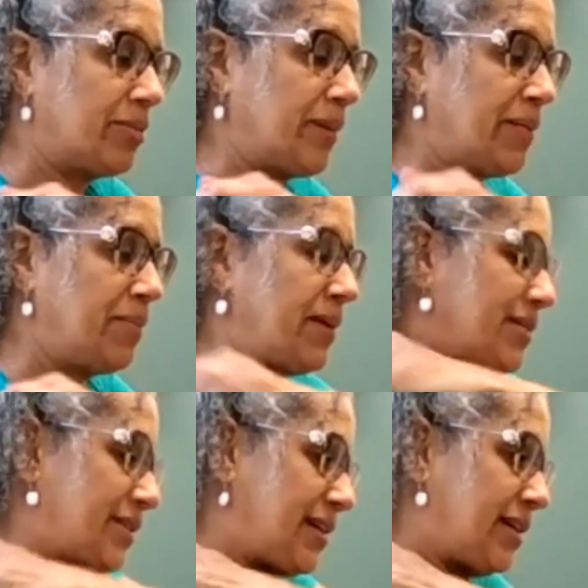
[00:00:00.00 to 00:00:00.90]
it might be
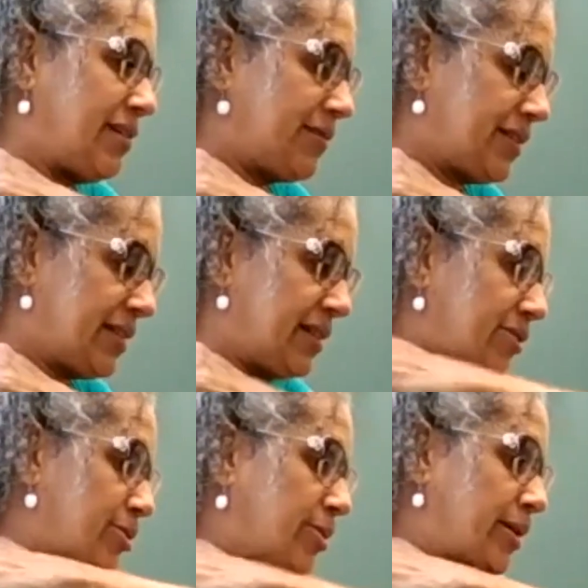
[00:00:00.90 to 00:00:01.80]
inside of the
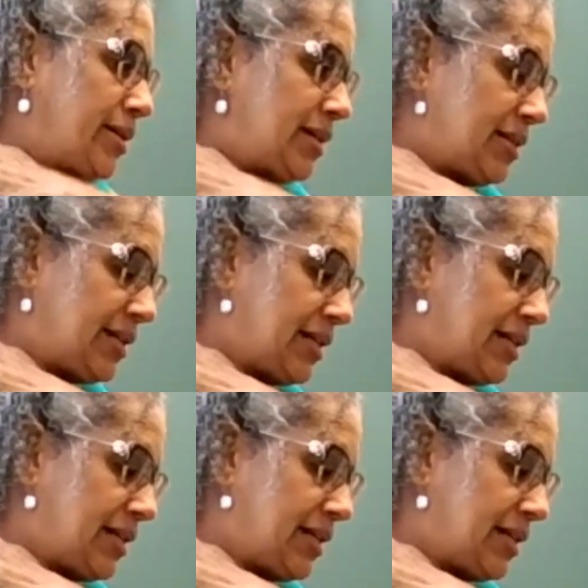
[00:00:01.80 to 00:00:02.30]
deltoid,